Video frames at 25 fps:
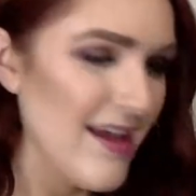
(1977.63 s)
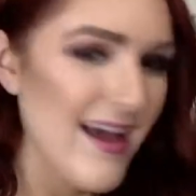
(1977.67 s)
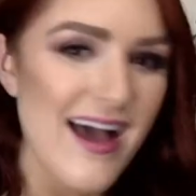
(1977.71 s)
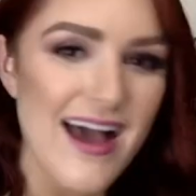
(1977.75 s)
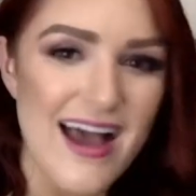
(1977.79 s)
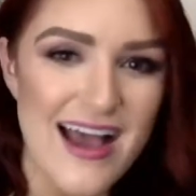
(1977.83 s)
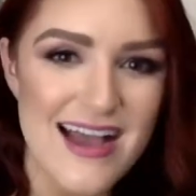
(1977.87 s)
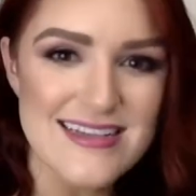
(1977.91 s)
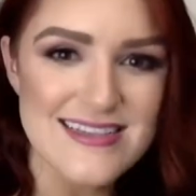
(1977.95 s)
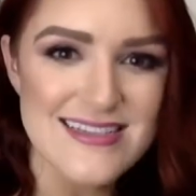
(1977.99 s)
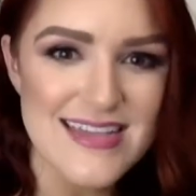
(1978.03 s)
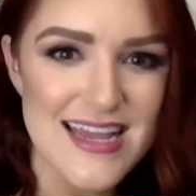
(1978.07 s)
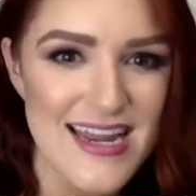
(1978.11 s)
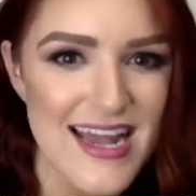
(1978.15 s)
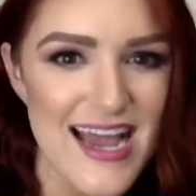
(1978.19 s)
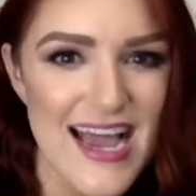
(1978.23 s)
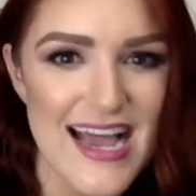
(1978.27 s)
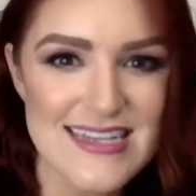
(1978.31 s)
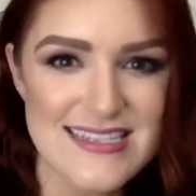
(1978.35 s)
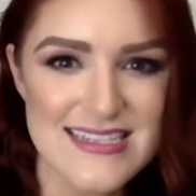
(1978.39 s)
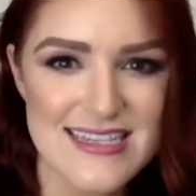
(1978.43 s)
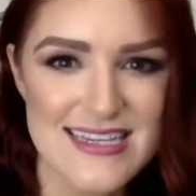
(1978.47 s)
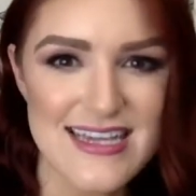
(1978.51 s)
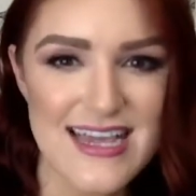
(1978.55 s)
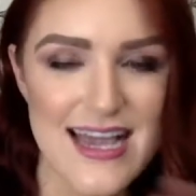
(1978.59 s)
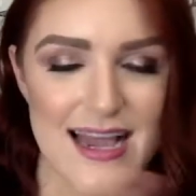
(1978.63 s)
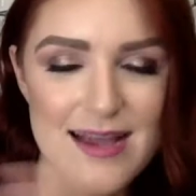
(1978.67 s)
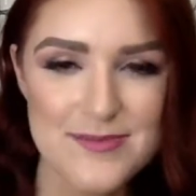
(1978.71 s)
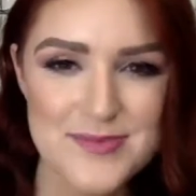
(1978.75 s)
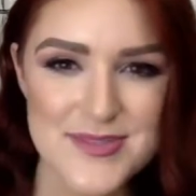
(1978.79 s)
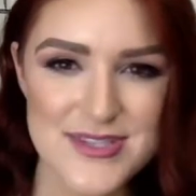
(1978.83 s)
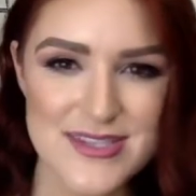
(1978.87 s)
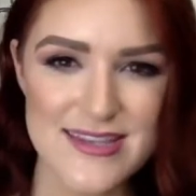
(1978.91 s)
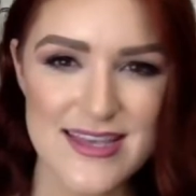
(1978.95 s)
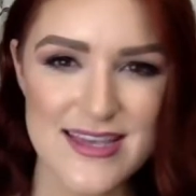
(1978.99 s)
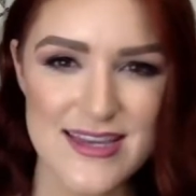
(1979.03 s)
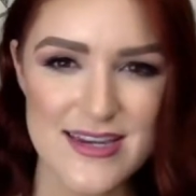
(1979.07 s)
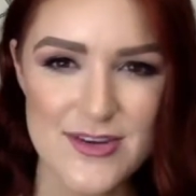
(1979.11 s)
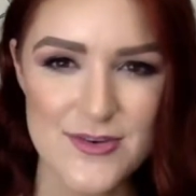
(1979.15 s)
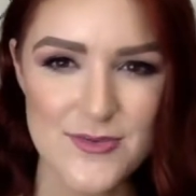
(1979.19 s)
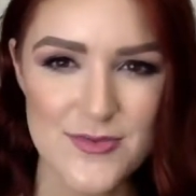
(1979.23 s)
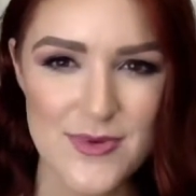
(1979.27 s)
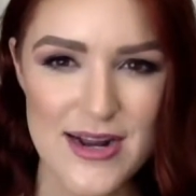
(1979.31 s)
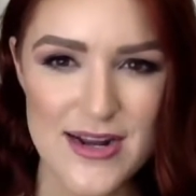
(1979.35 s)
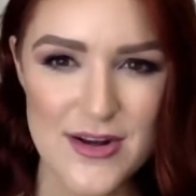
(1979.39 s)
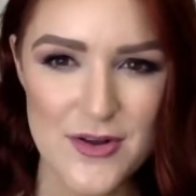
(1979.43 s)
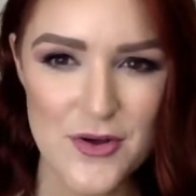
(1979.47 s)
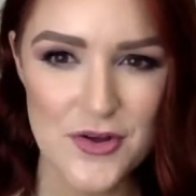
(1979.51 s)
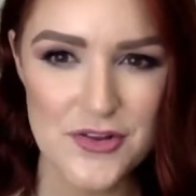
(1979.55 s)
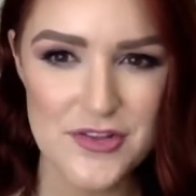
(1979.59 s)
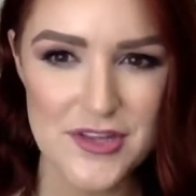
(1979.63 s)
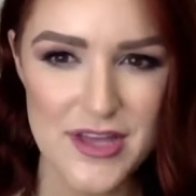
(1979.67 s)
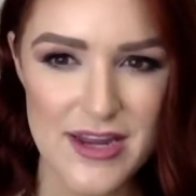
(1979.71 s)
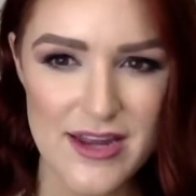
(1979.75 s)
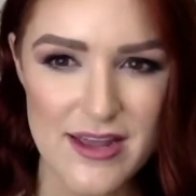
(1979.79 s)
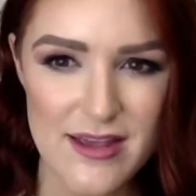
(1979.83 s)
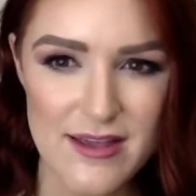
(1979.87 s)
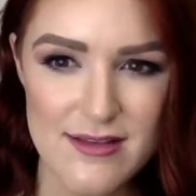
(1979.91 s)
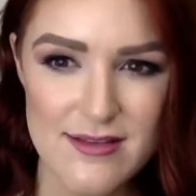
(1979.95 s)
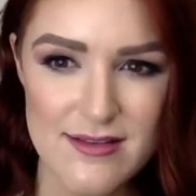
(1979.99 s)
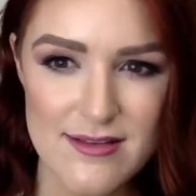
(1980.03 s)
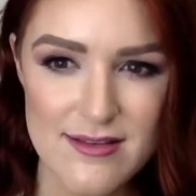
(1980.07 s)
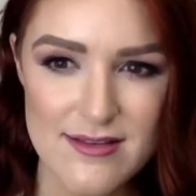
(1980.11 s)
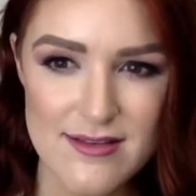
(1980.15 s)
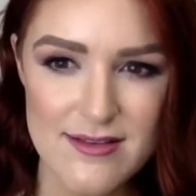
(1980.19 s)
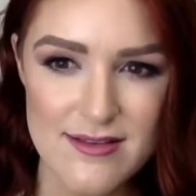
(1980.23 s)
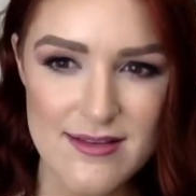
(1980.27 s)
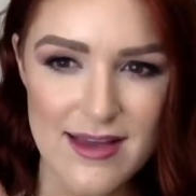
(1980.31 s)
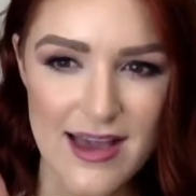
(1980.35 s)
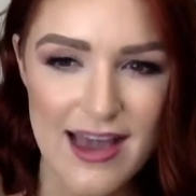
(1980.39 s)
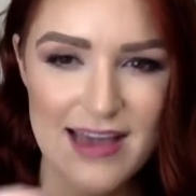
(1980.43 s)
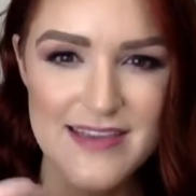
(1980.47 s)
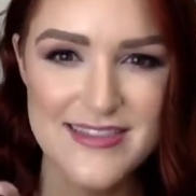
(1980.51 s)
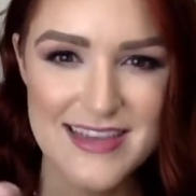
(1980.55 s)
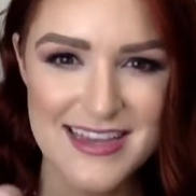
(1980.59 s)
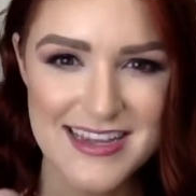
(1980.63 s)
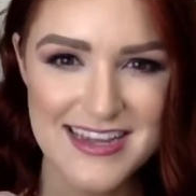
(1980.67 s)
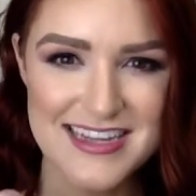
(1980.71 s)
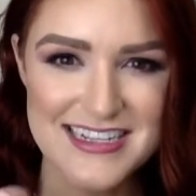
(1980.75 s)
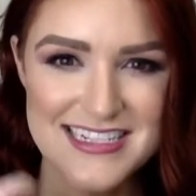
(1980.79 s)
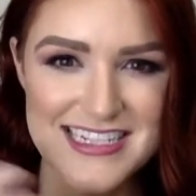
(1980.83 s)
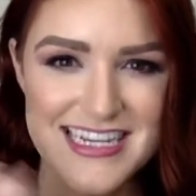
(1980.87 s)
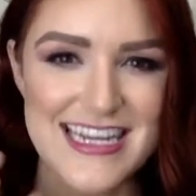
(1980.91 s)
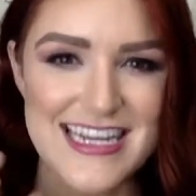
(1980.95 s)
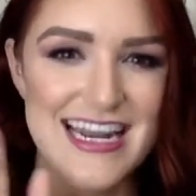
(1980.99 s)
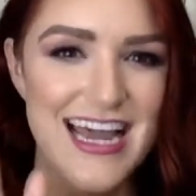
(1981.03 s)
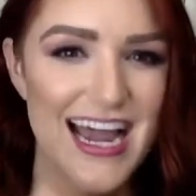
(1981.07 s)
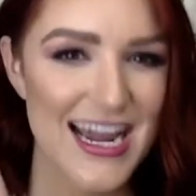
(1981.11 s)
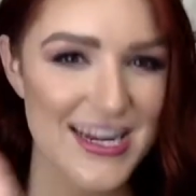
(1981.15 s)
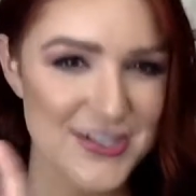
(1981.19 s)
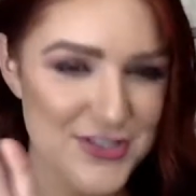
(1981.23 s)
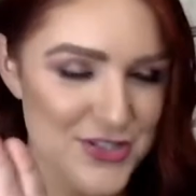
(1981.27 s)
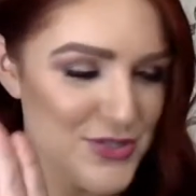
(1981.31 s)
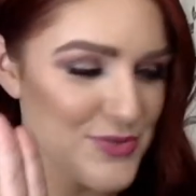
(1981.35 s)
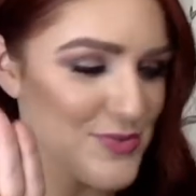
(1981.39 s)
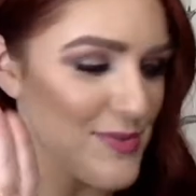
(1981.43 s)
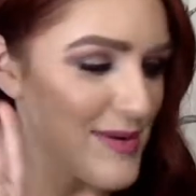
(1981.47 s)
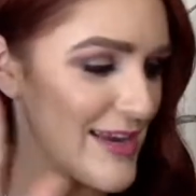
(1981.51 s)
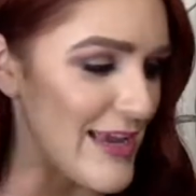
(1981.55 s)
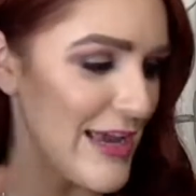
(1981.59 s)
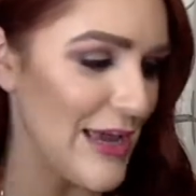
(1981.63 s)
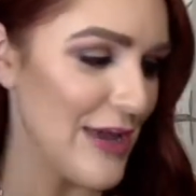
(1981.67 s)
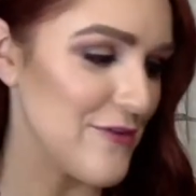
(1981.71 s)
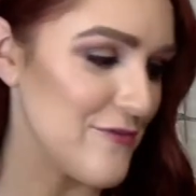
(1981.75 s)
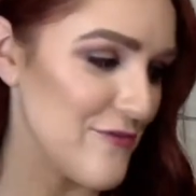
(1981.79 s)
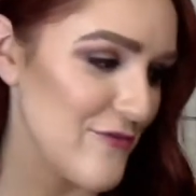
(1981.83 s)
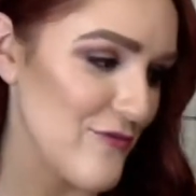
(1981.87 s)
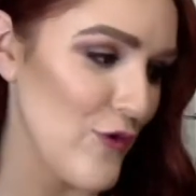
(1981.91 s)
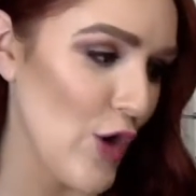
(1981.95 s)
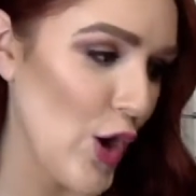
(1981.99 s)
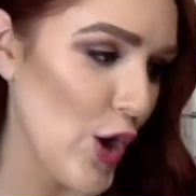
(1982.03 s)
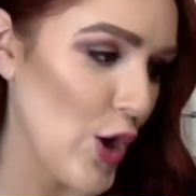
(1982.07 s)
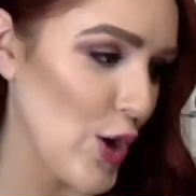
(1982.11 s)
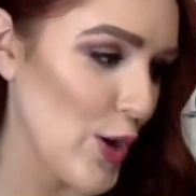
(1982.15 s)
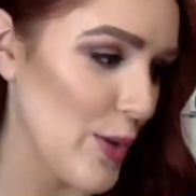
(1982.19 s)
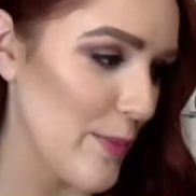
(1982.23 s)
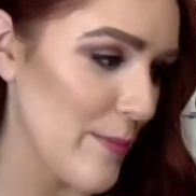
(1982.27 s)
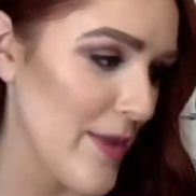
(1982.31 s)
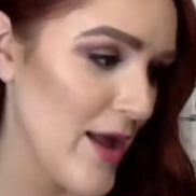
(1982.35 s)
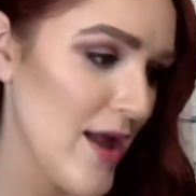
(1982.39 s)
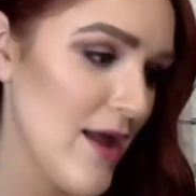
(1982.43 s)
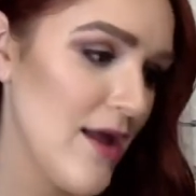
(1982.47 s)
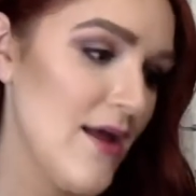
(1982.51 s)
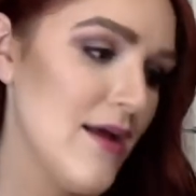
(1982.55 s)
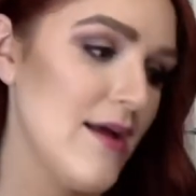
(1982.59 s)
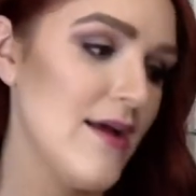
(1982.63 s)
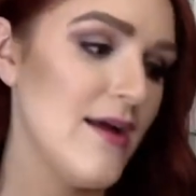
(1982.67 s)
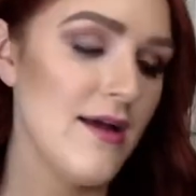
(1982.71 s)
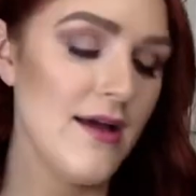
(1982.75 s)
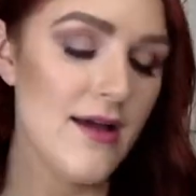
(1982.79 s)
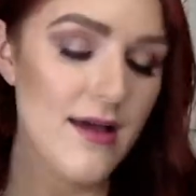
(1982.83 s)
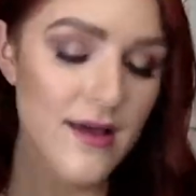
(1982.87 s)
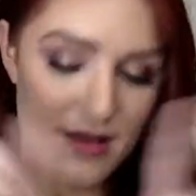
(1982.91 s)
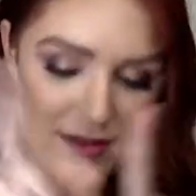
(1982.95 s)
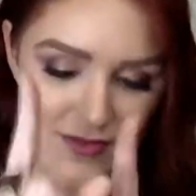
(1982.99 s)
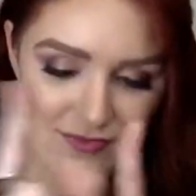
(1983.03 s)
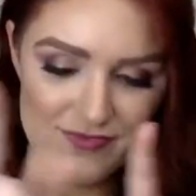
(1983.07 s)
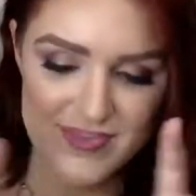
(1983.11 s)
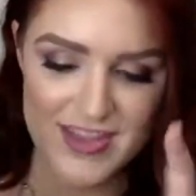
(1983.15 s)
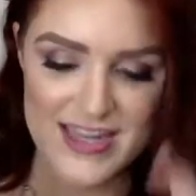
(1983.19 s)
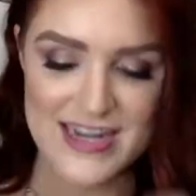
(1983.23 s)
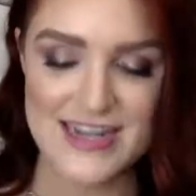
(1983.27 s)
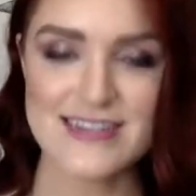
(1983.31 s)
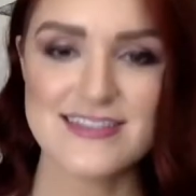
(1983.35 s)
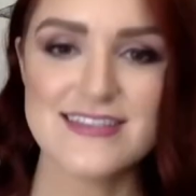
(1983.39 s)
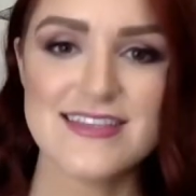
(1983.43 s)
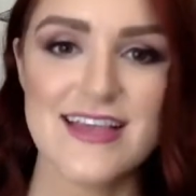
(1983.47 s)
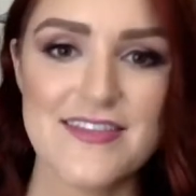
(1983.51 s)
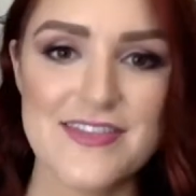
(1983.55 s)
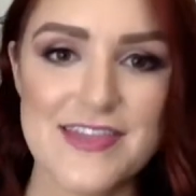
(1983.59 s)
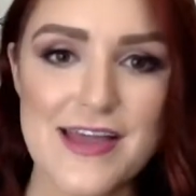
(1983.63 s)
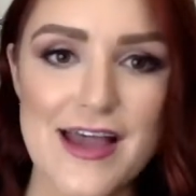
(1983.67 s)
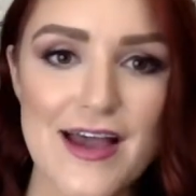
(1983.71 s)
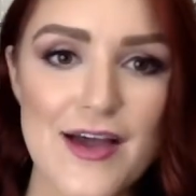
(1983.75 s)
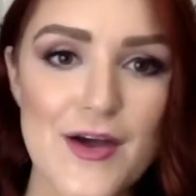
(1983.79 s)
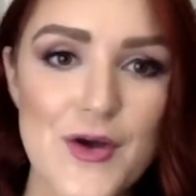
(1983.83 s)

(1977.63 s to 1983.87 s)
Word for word: I said it has encapsulated retinol in it. I think I did. I just want to confirm that I said that.